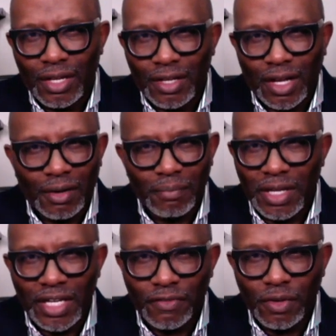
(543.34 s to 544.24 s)
Uh,
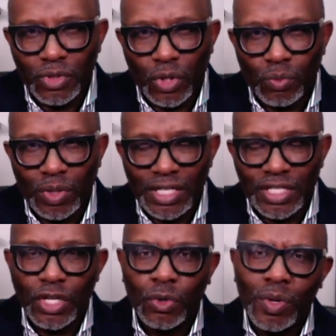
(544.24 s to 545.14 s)
many of them don't want to
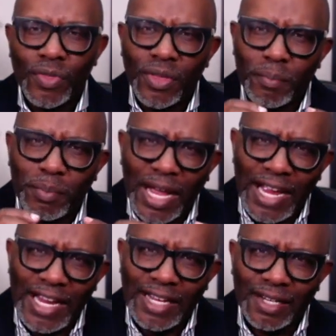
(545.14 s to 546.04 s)
deal with the
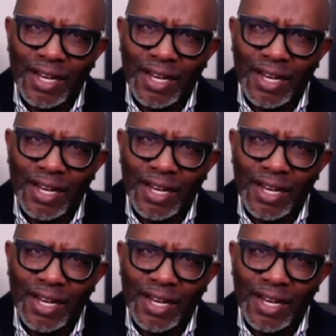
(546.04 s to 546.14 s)
pain